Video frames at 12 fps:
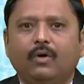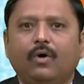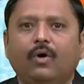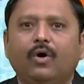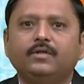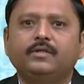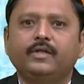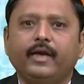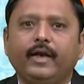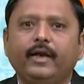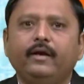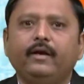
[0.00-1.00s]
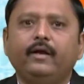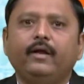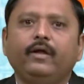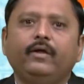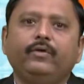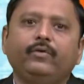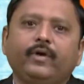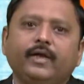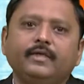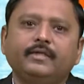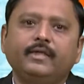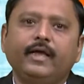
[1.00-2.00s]
On screen, you
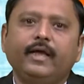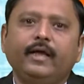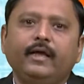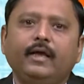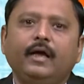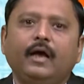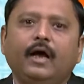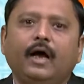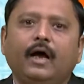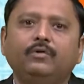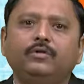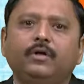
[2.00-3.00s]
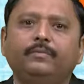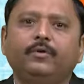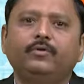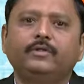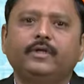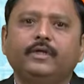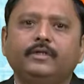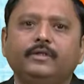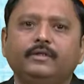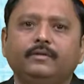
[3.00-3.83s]
can see how the process